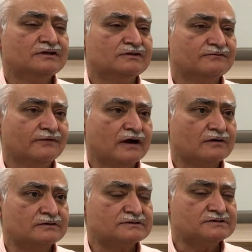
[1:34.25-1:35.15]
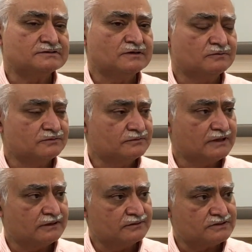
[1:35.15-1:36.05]
the virus that
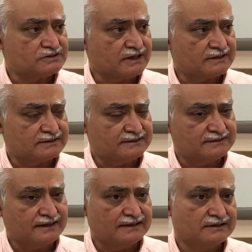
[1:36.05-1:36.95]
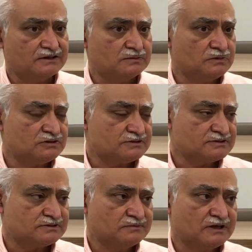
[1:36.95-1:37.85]
are injected, and then the immune
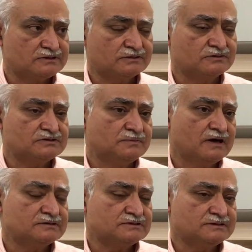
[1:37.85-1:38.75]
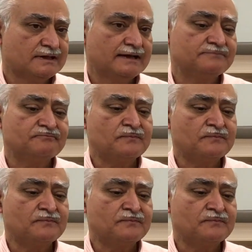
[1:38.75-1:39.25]
system makes a response to that.